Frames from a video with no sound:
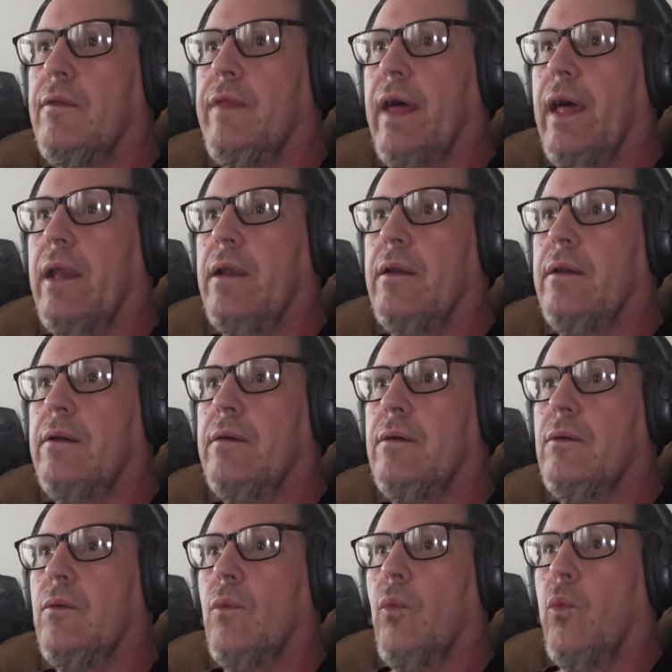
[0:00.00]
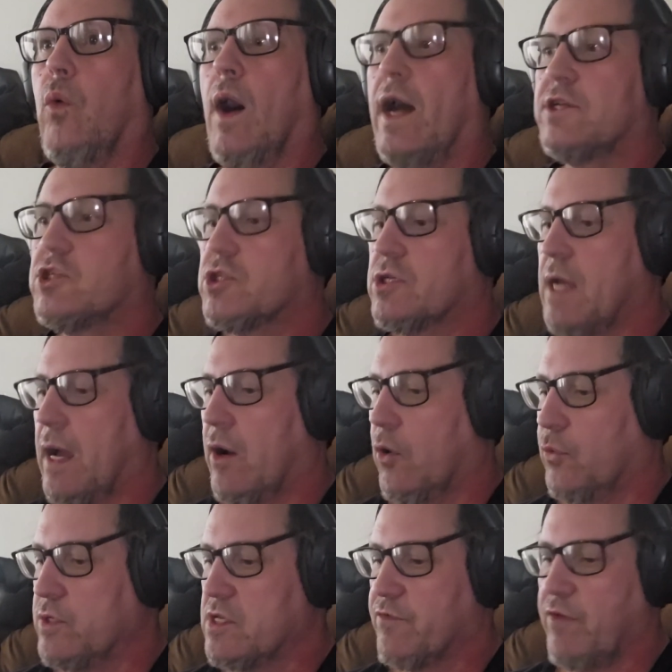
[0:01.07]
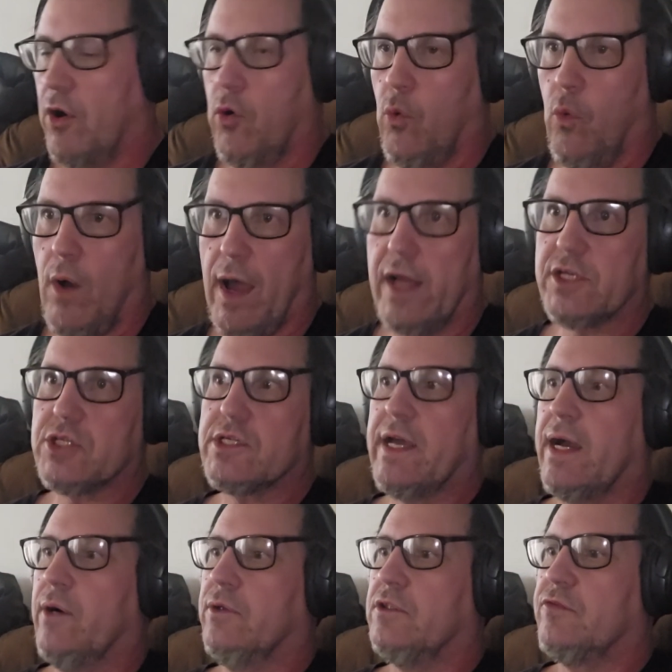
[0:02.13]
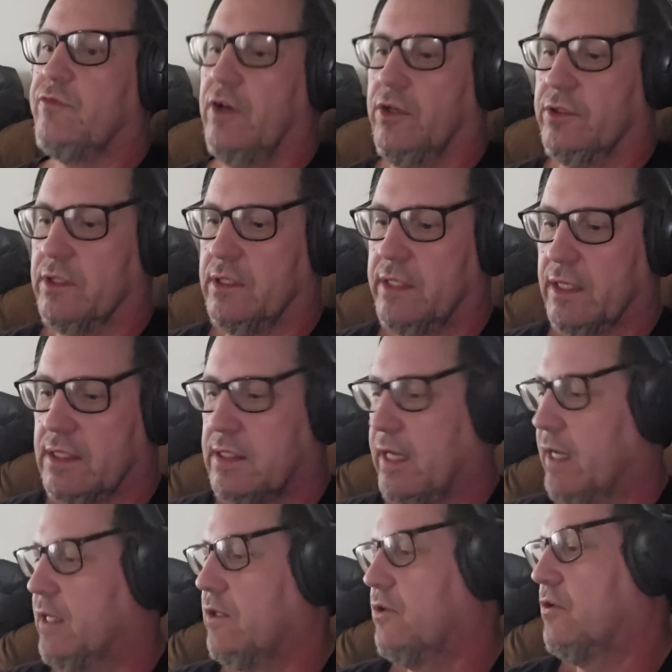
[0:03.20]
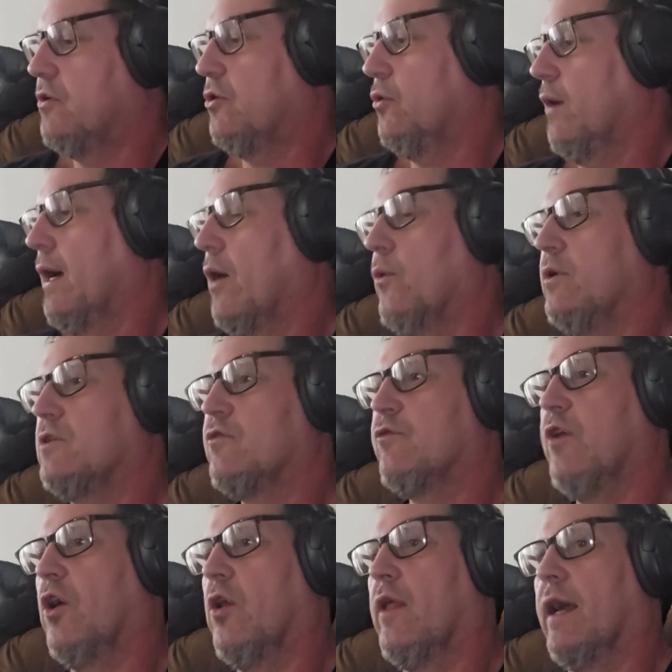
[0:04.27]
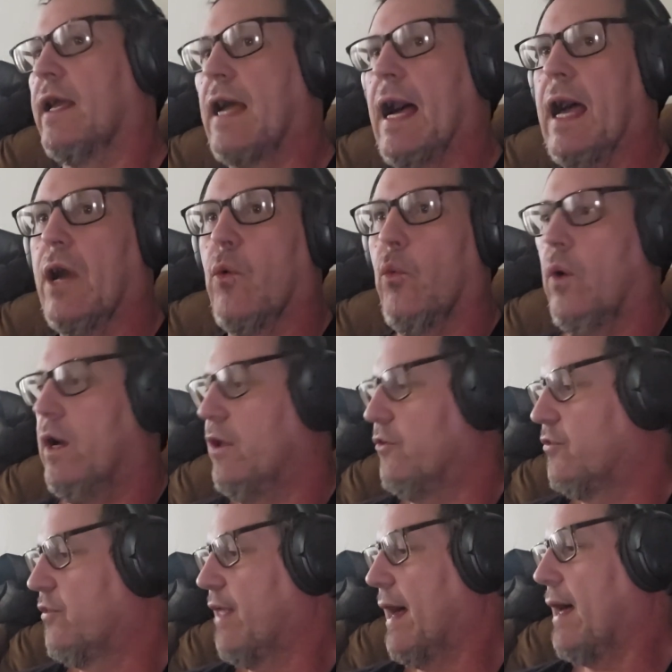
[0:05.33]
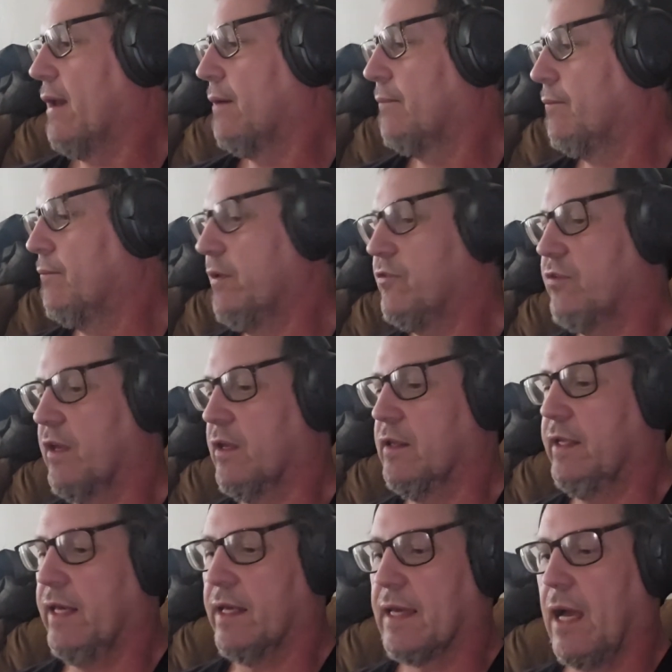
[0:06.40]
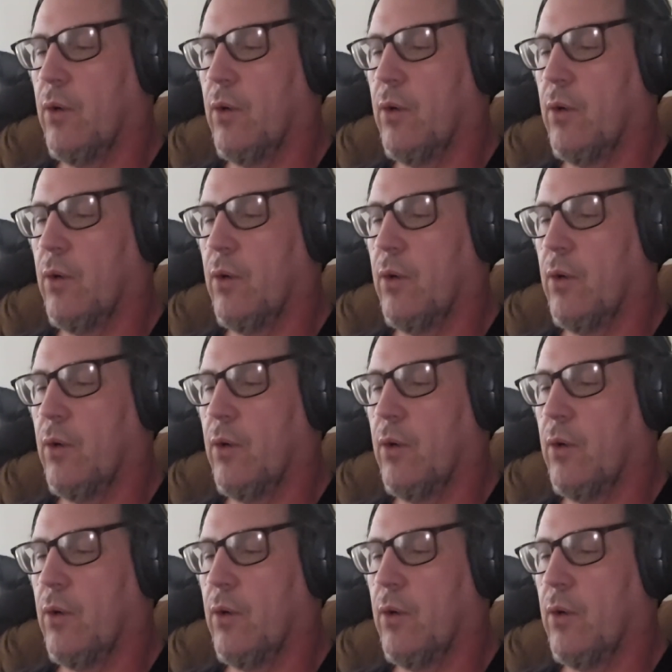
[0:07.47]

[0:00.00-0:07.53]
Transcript: That I always felt watched. I always felt dictated to. I always felt like I was that missing link.